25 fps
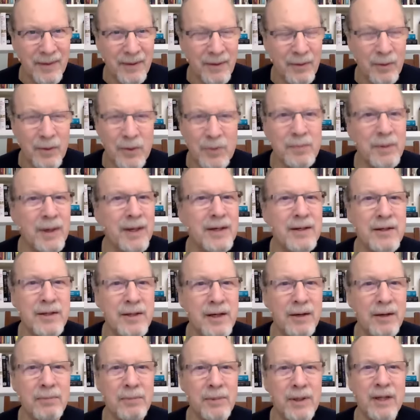which may
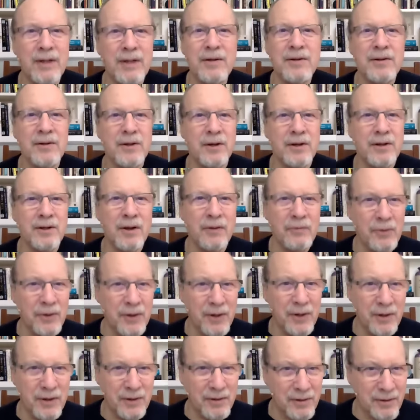seem
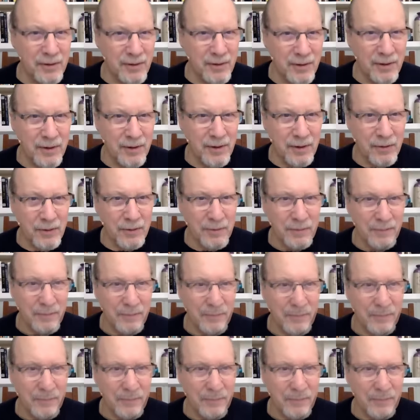insignificant to you,